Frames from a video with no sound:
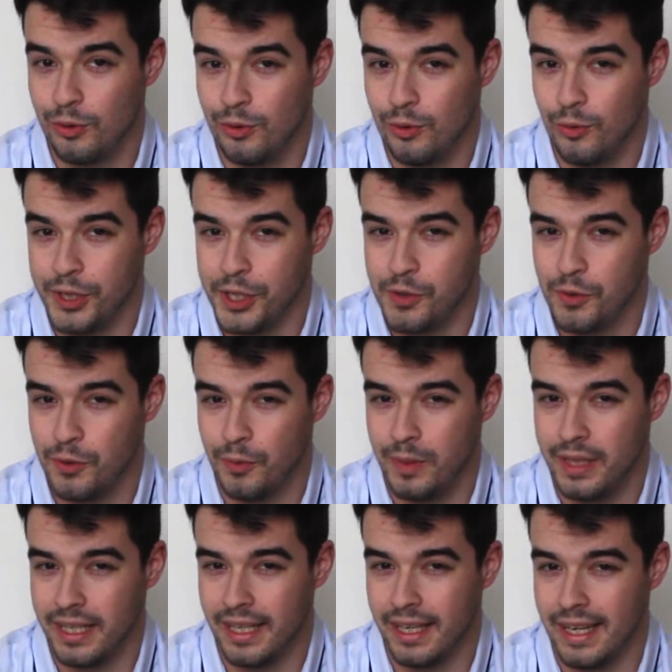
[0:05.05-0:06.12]
which will be
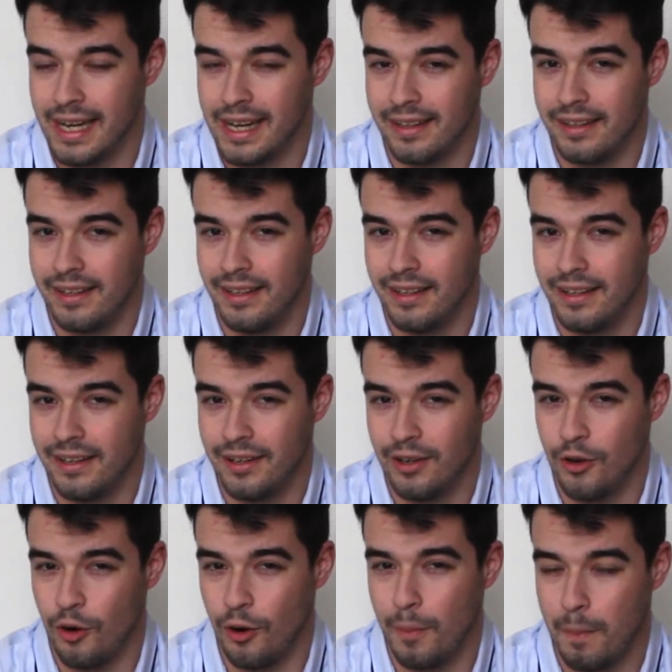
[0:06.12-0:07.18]
regarding
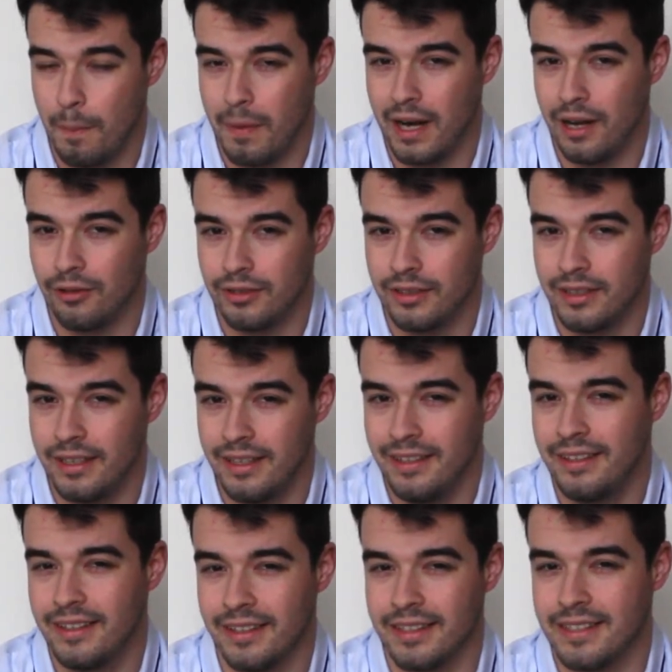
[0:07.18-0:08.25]
compound
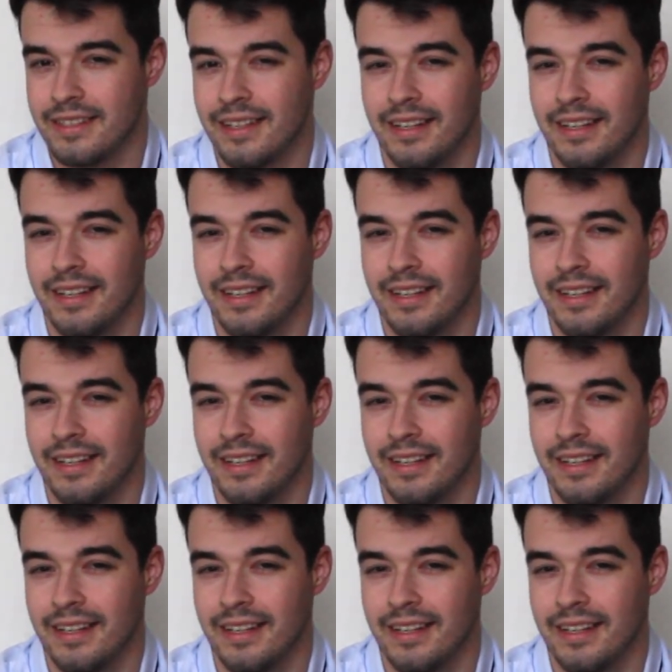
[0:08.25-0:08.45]
interest.